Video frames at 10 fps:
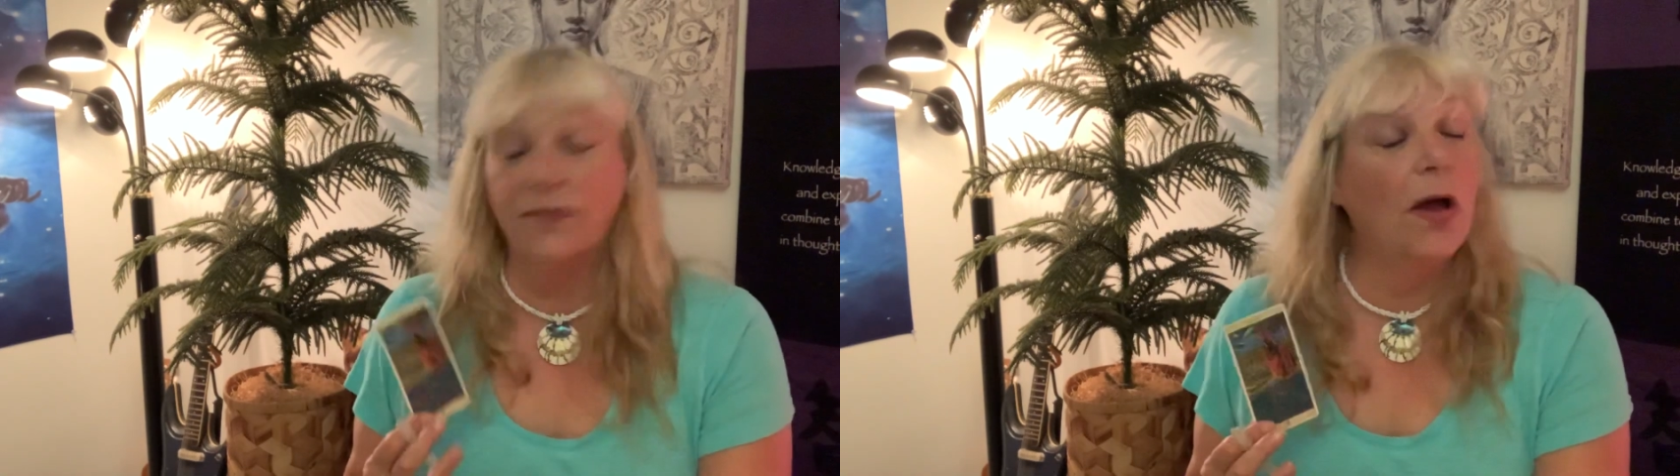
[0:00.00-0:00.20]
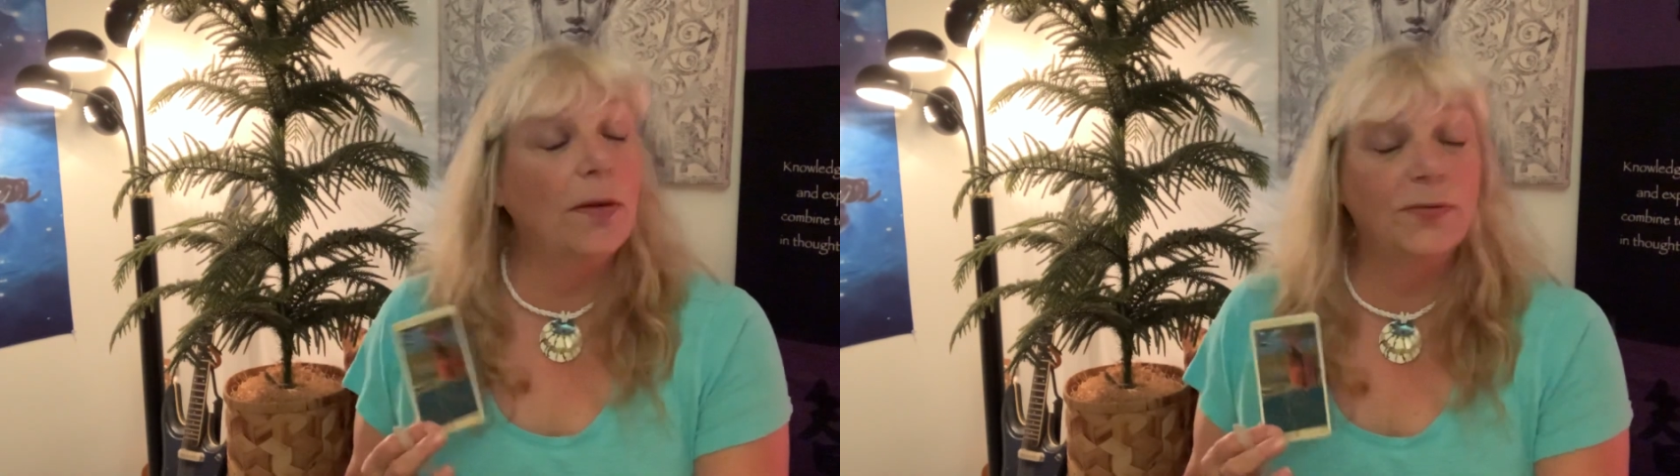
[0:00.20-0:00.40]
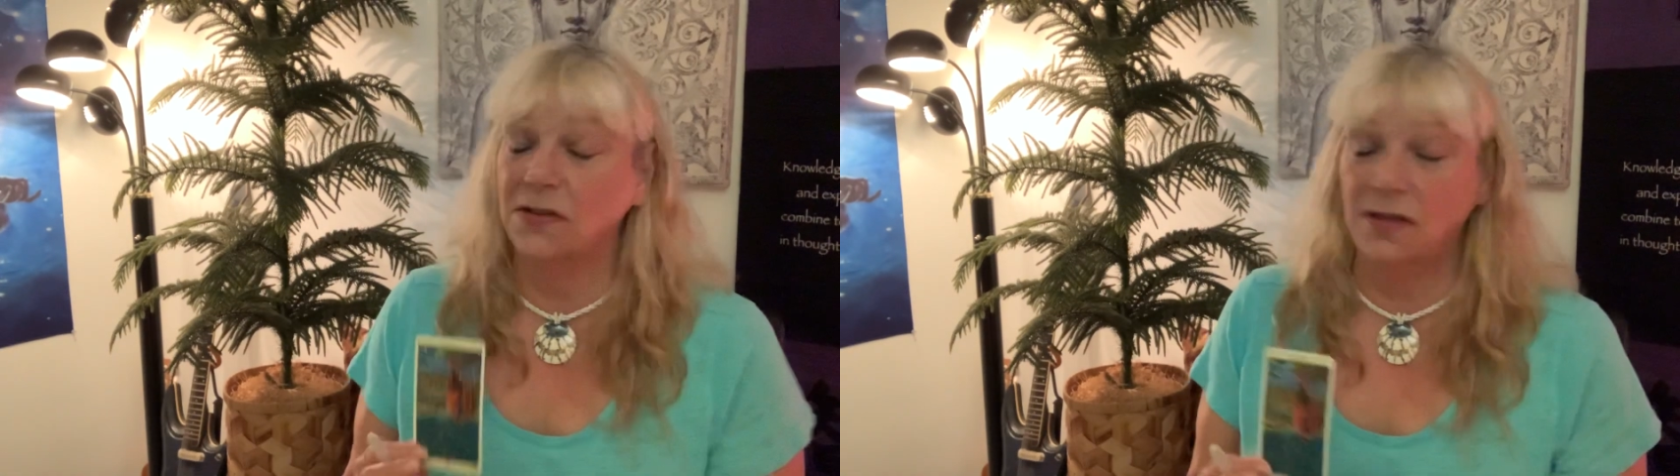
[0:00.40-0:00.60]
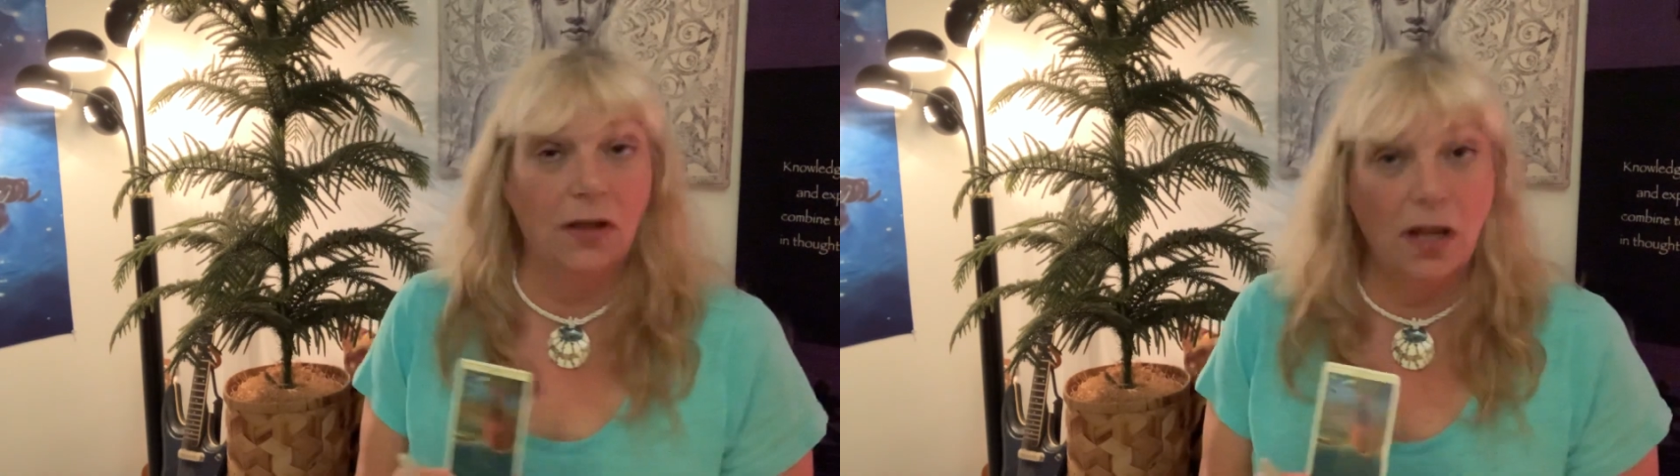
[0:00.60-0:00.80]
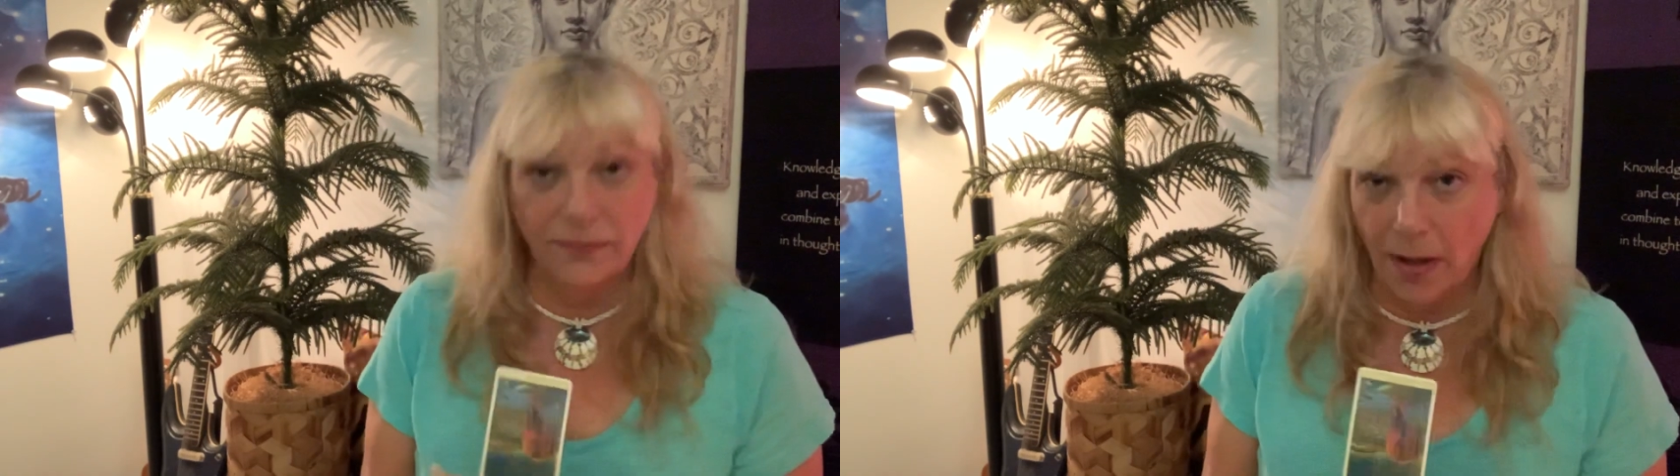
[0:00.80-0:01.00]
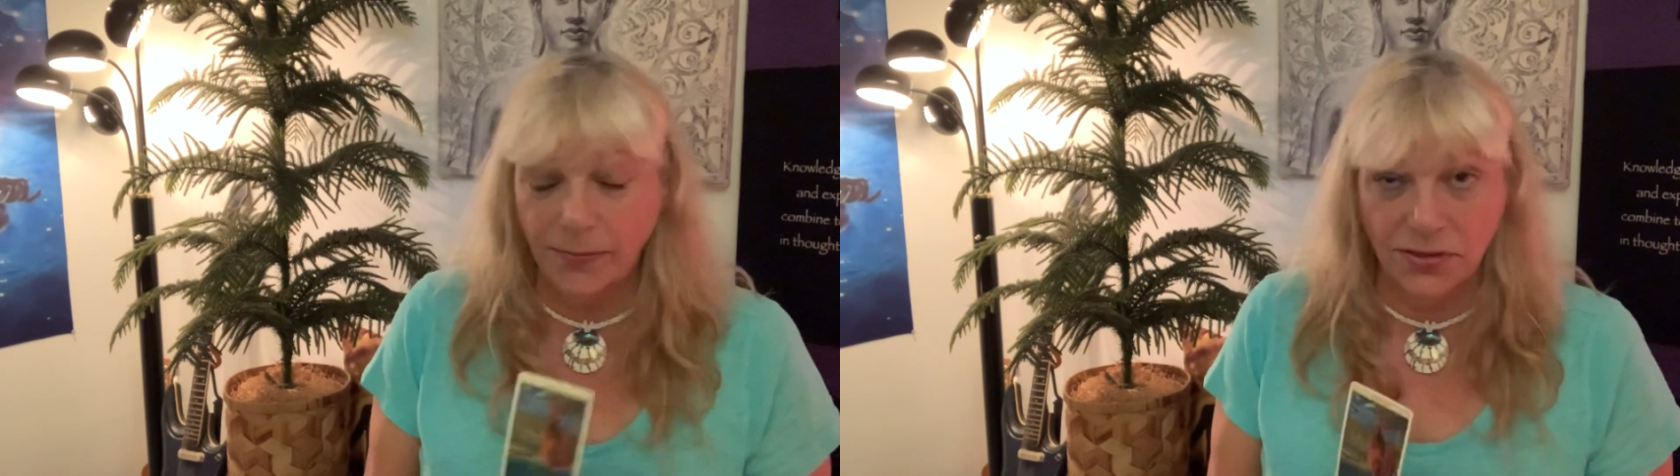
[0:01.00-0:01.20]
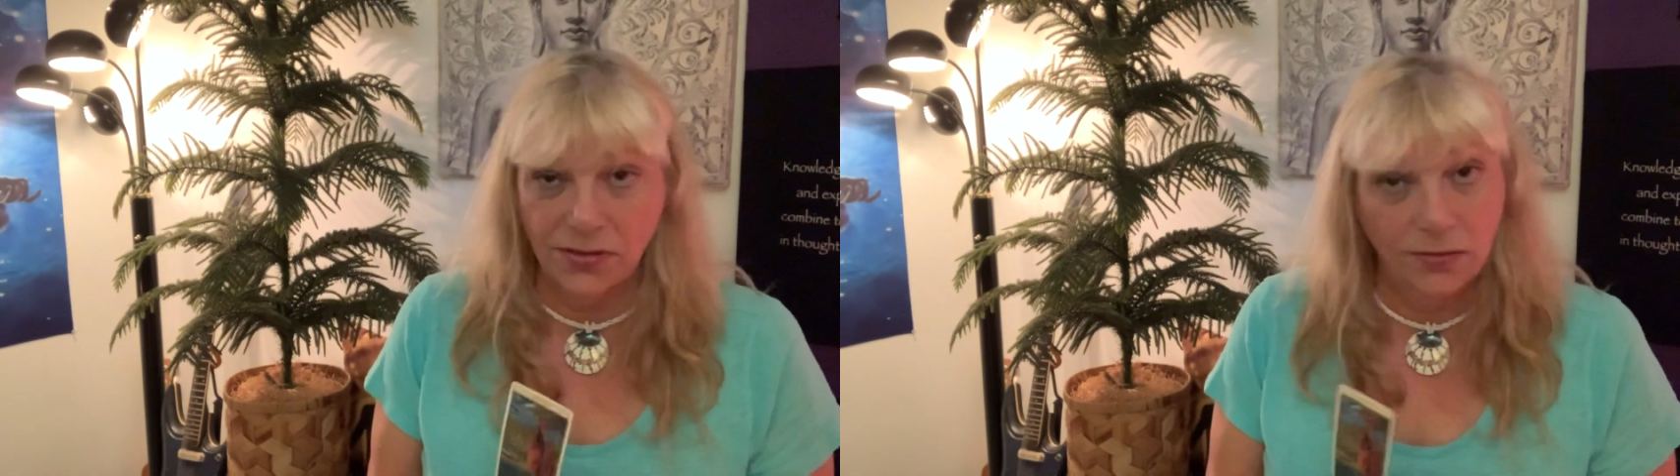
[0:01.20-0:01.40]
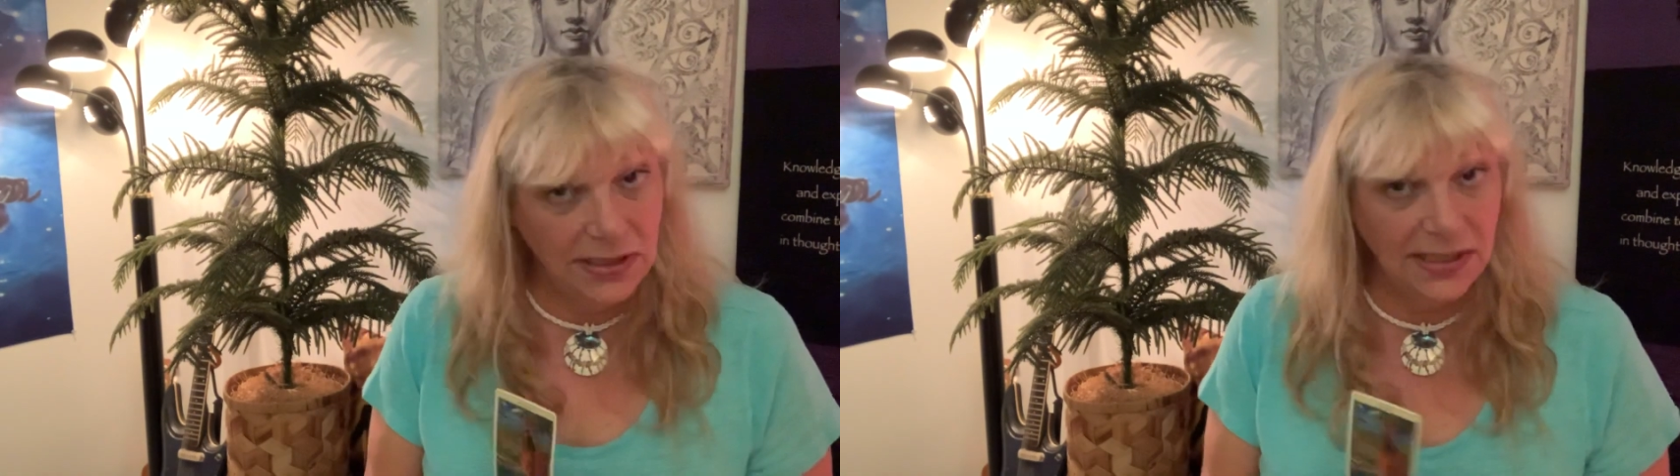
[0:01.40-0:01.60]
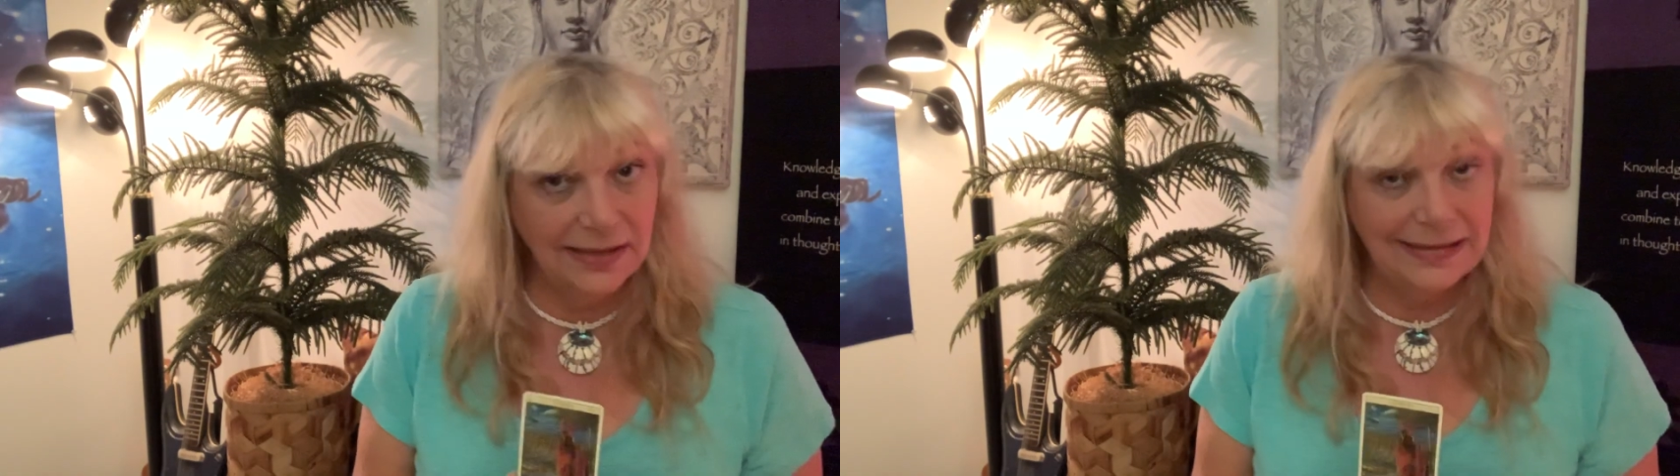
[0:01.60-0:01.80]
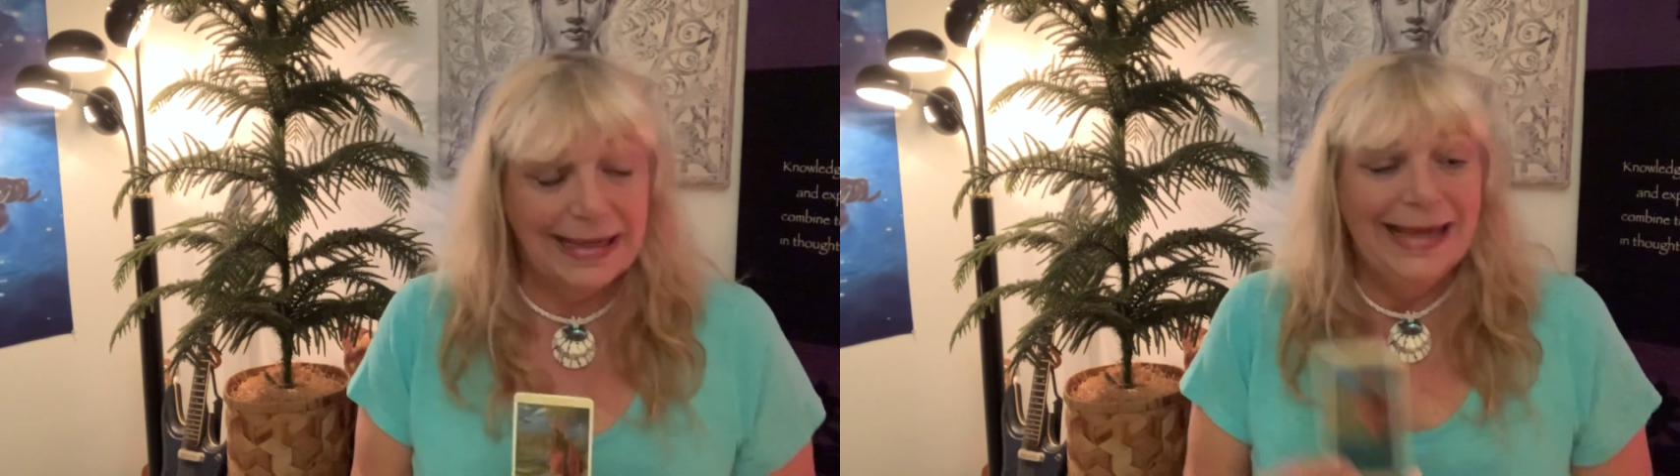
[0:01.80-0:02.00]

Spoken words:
options and a lot of opportunities.